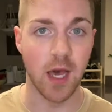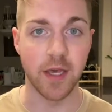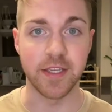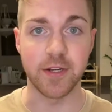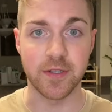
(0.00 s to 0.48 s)

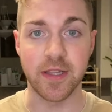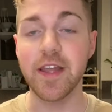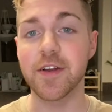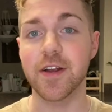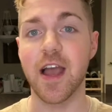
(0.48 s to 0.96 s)
A year
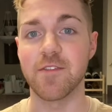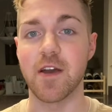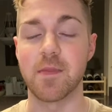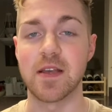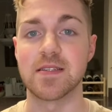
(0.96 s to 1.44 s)
later, I
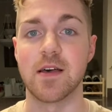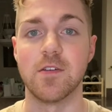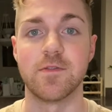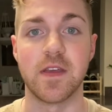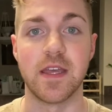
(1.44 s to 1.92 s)
found
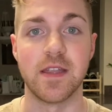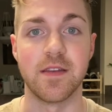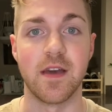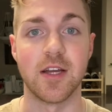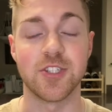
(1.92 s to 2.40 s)
myself
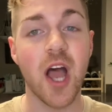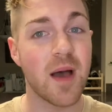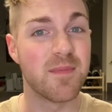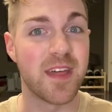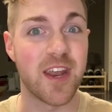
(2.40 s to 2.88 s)
in a
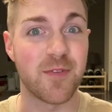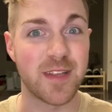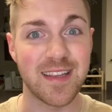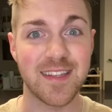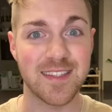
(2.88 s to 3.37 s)
job that I
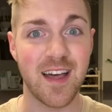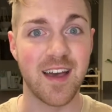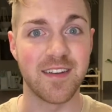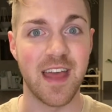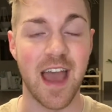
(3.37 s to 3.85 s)
really liked a
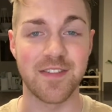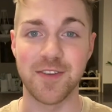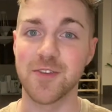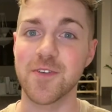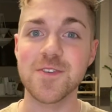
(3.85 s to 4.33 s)
lot at the
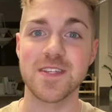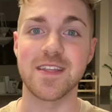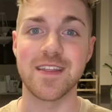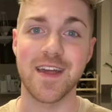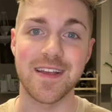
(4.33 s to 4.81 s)

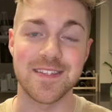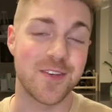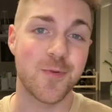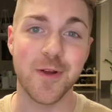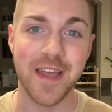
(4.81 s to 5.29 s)
university that I
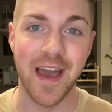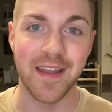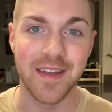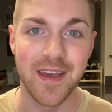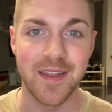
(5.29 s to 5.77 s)
still work at.